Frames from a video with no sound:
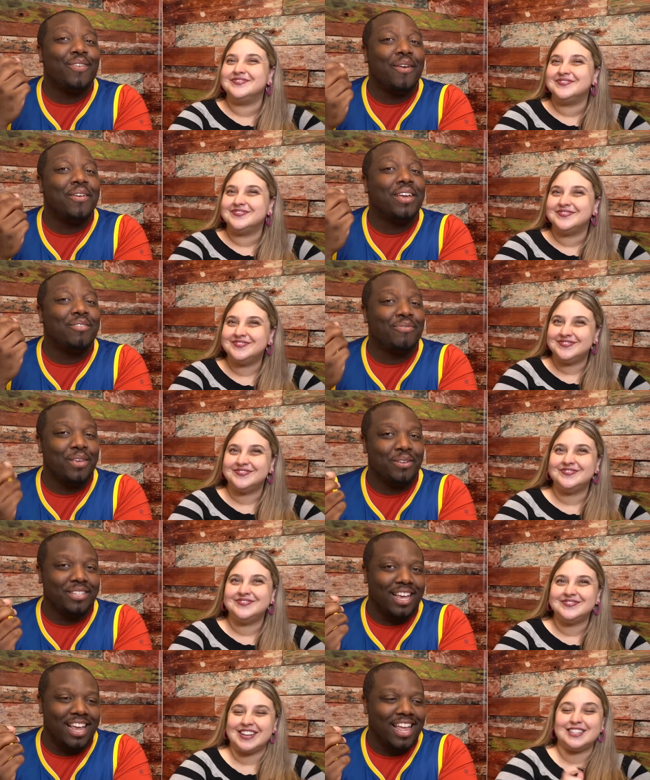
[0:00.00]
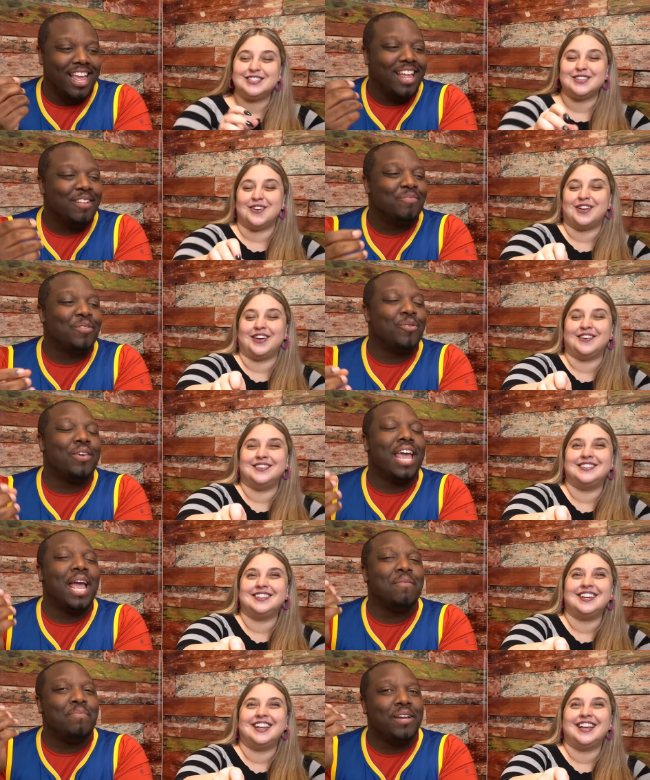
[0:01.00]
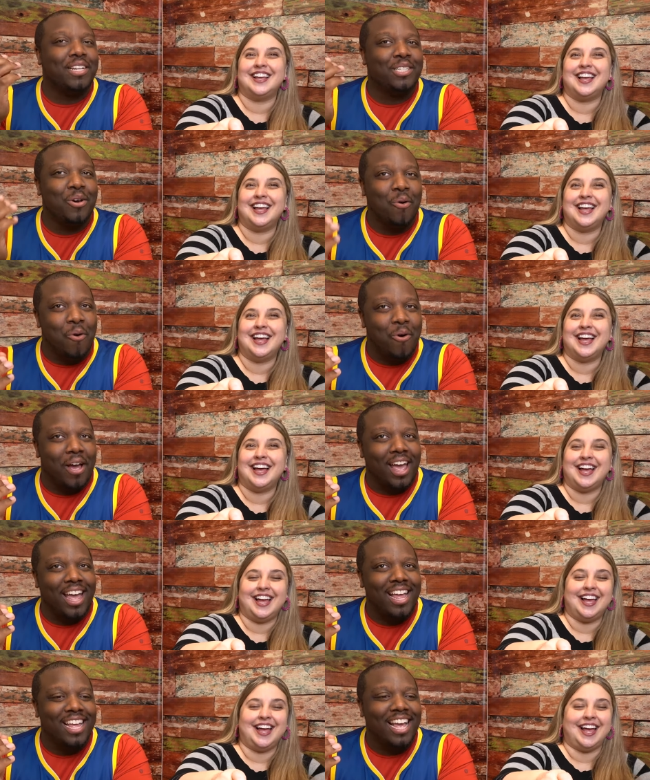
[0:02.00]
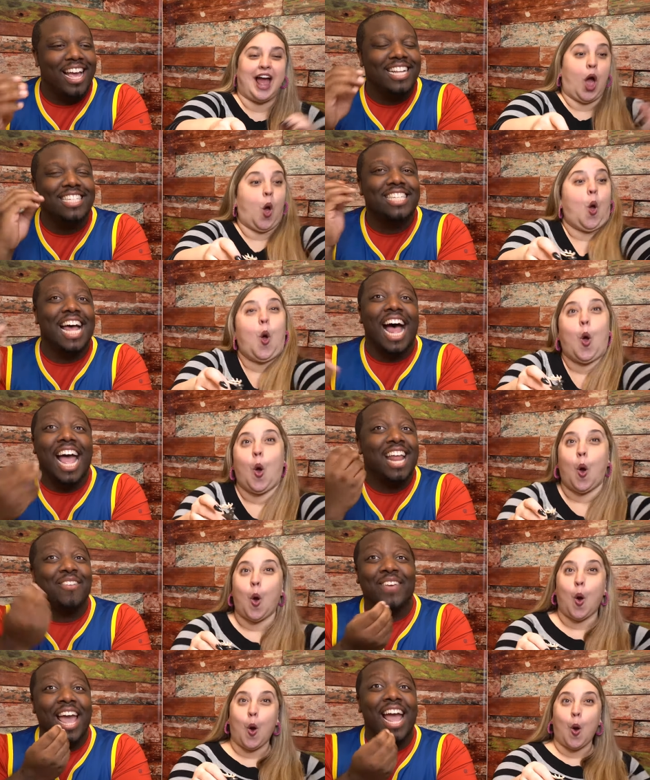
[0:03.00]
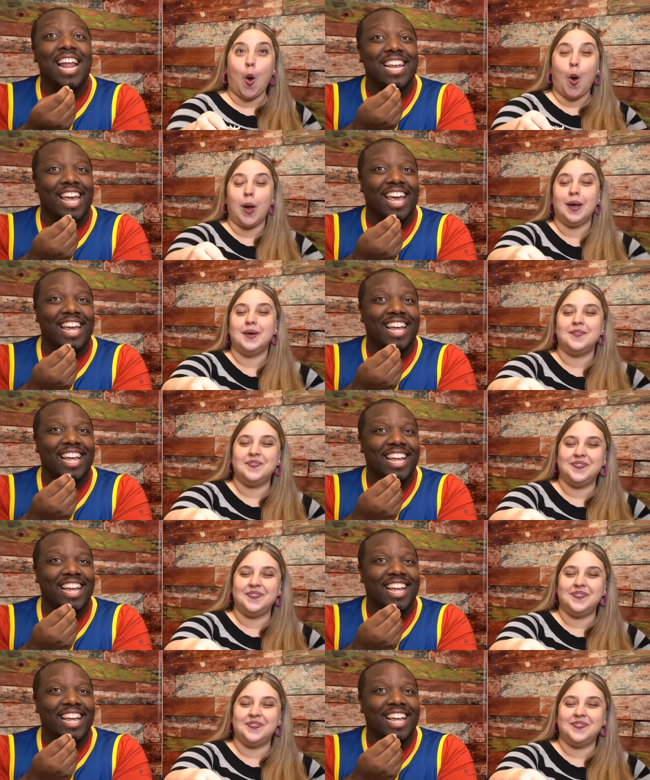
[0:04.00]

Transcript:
Speaker 1: very confusing. It's so cute. You can't put a toy inside of candy,